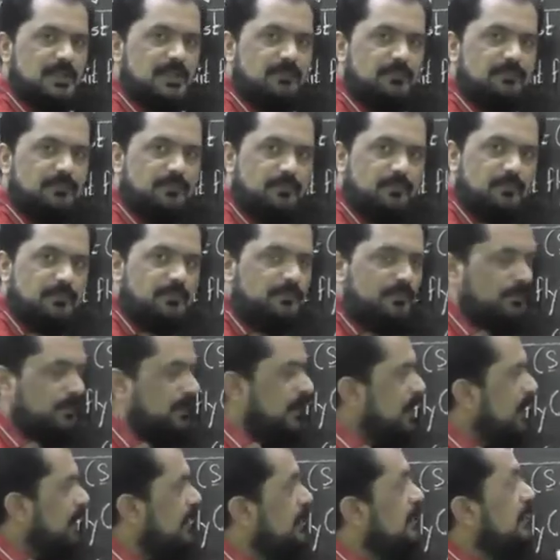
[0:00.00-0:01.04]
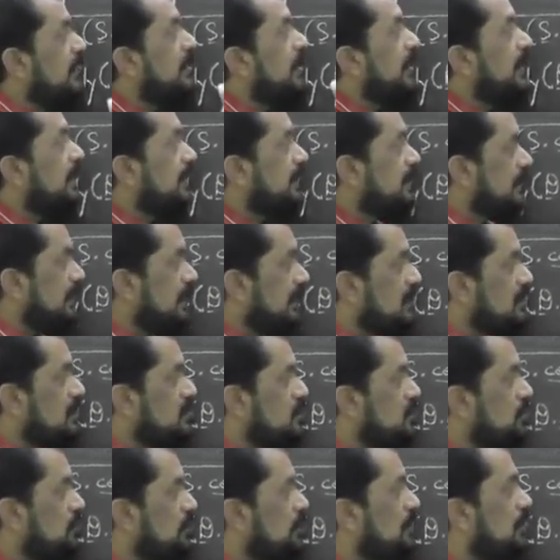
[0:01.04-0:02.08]
in fruit fly, and
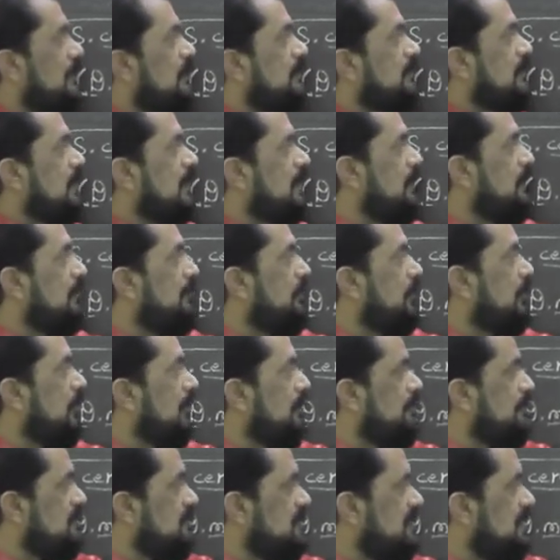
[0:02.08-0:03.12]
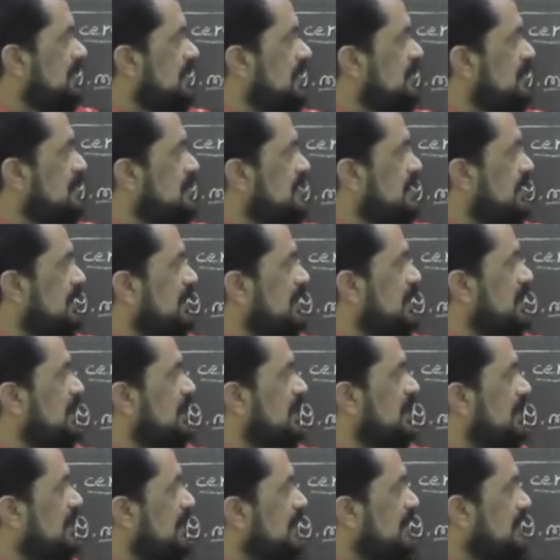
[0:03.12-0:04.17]
also the number of genes in
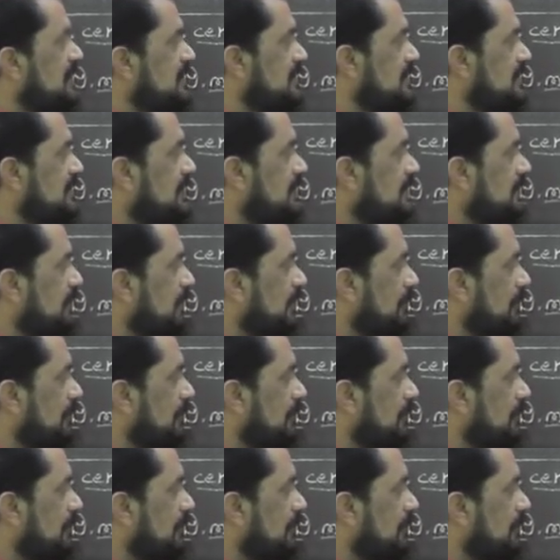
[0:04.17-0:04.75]
yeast,